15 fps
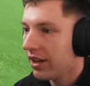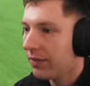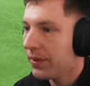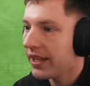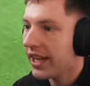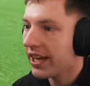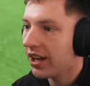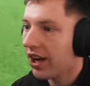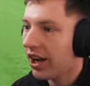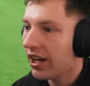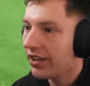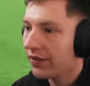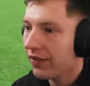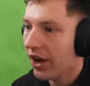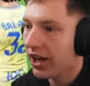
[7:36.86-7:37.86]
I bet that
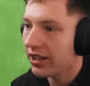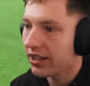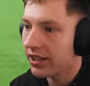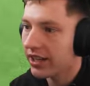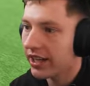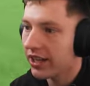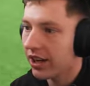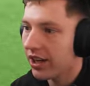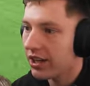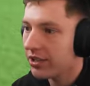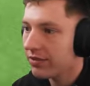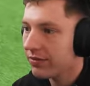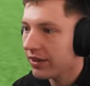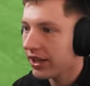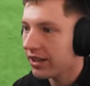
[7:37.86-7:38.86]
guy. Finally, that guy
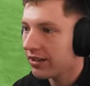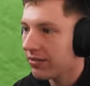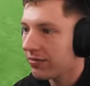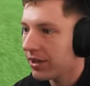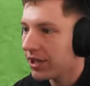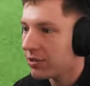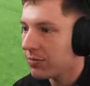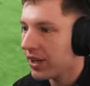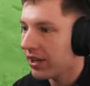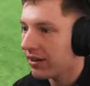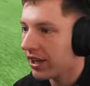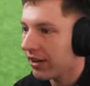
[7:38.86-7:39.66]
fucking bets bet